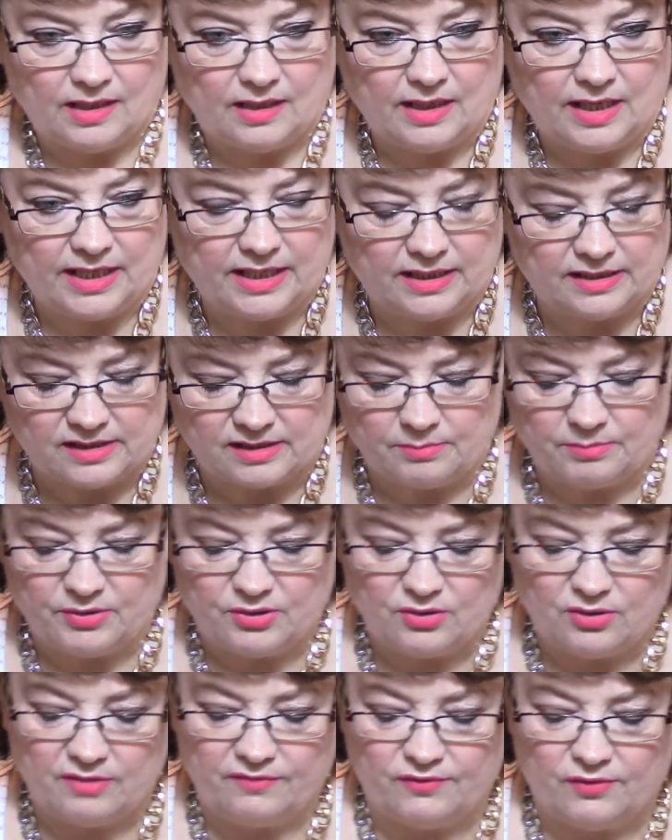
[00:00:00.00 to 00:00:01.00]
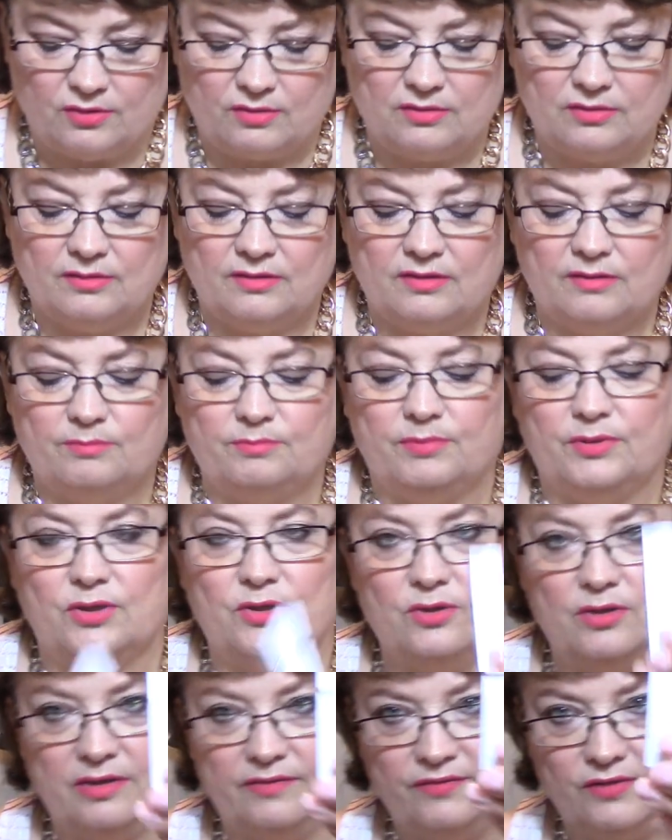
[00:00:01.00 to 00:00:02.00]
And it's a beautiful,
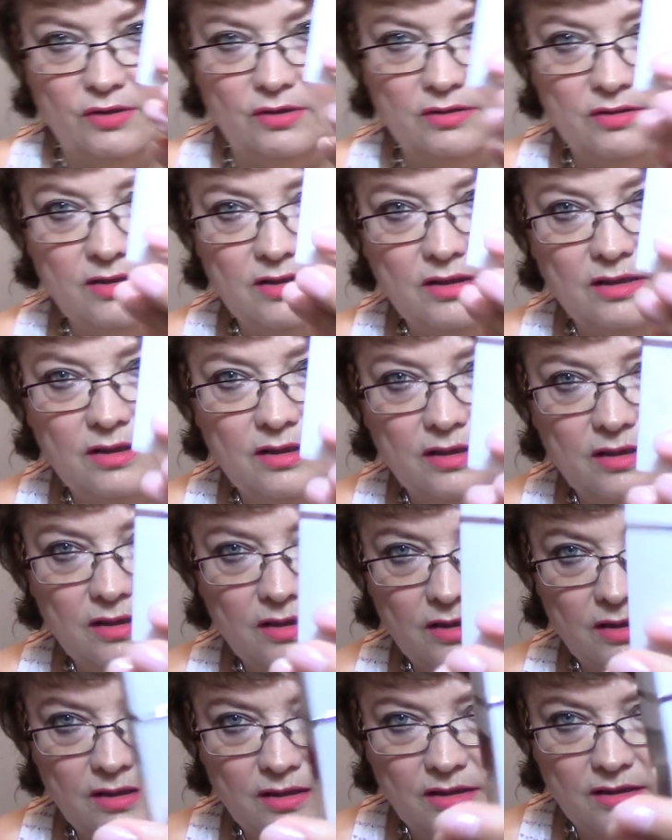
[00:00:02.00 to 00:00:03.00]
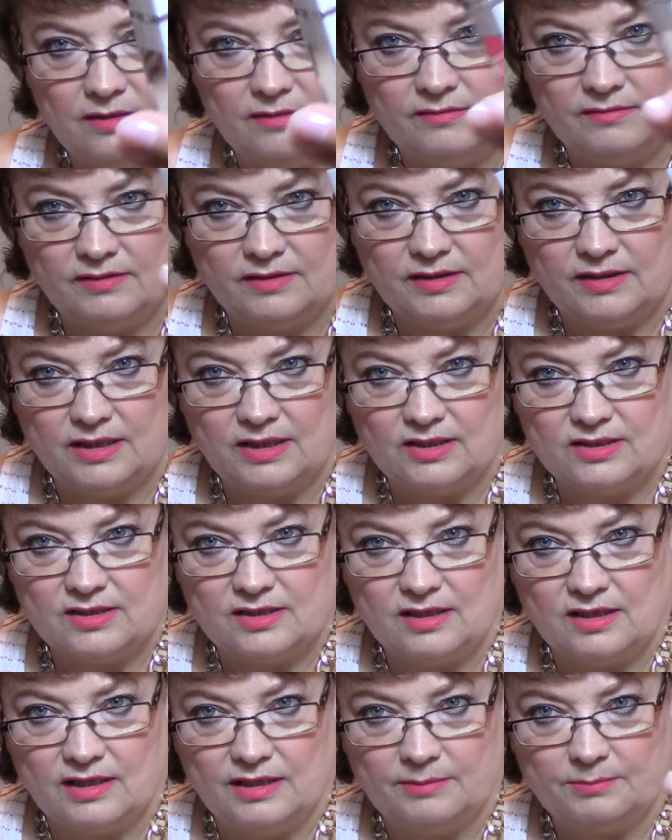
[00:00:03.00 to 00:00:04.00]
beautiful, there's
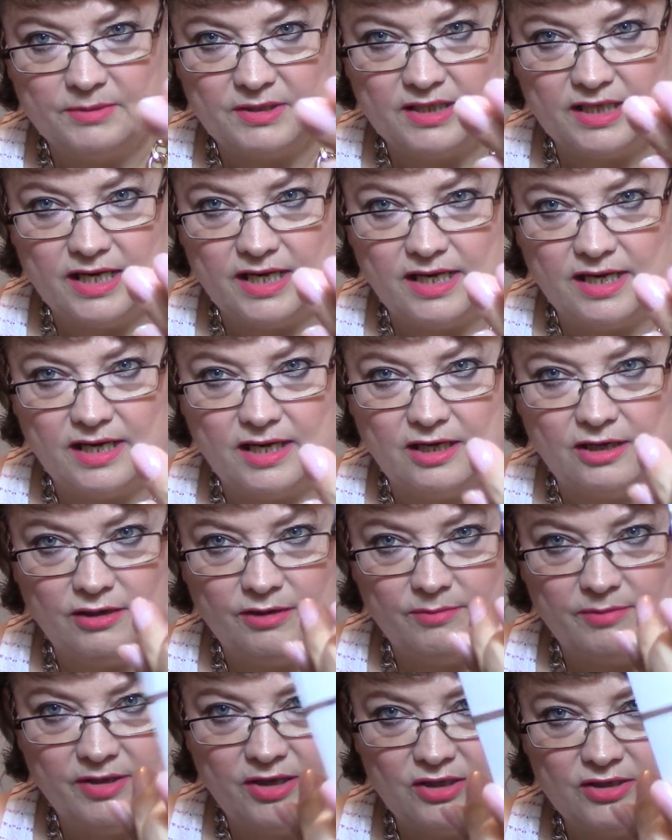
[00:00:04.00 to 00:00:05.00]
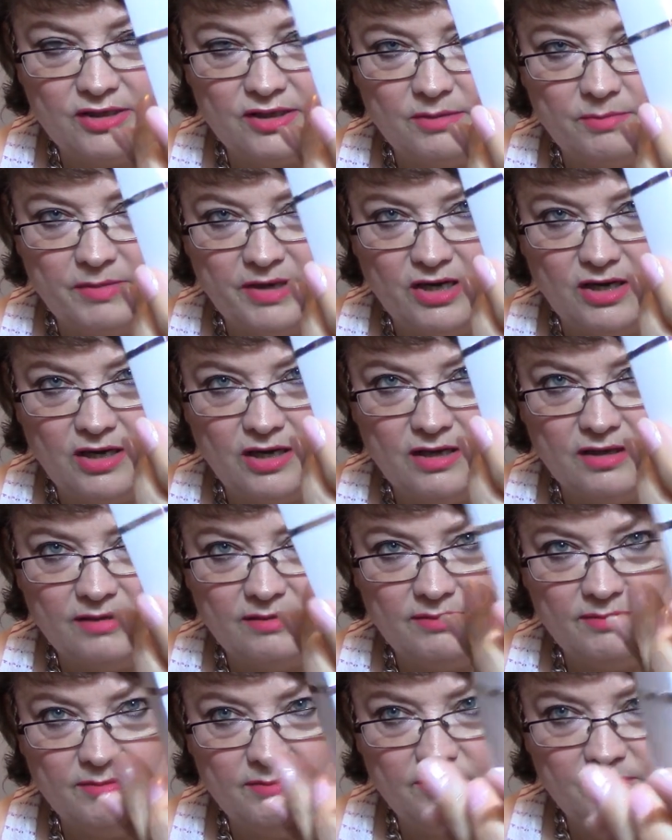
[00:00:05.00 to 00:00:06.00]
the lipstick, or there's the mirror,
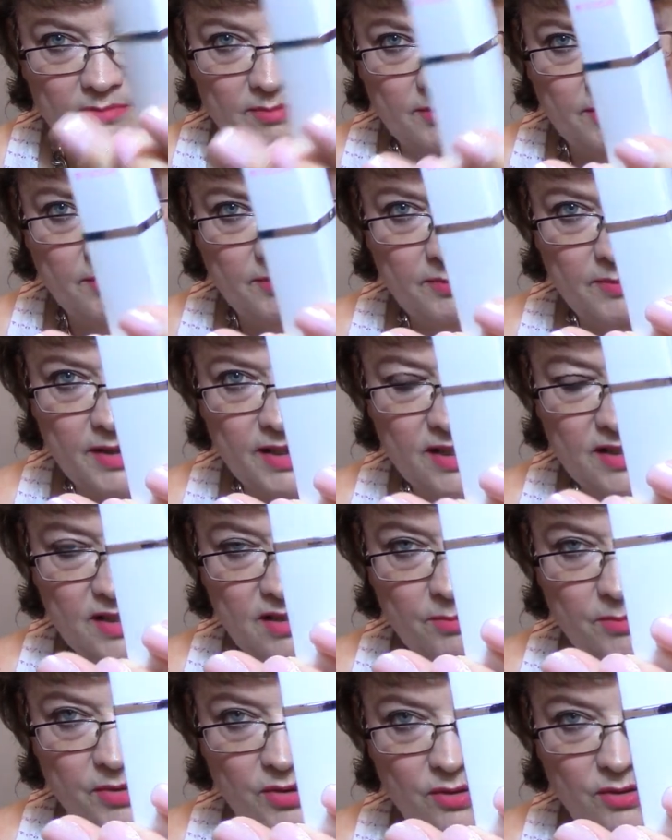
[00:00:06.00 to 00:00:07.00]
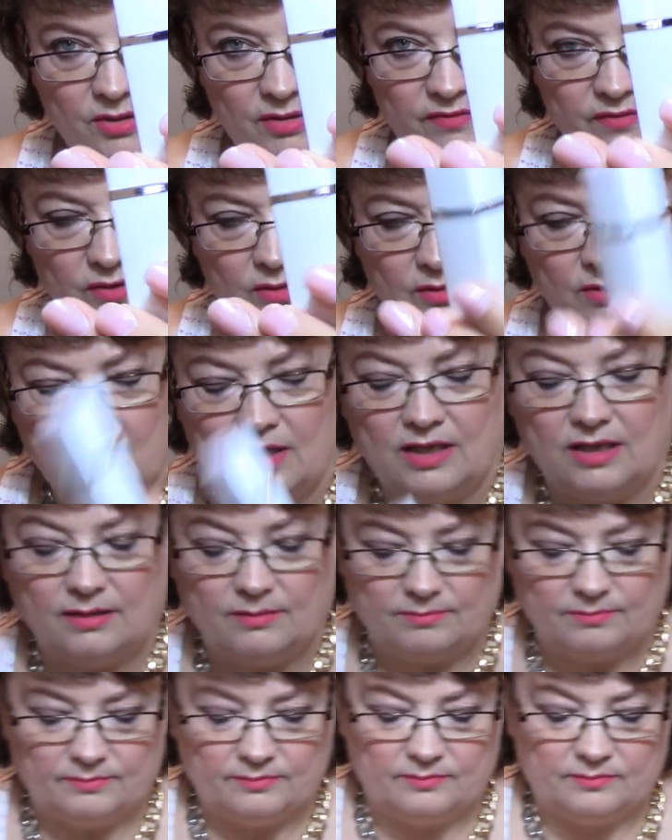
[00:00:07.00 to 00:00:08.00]
but it's a beautiful um,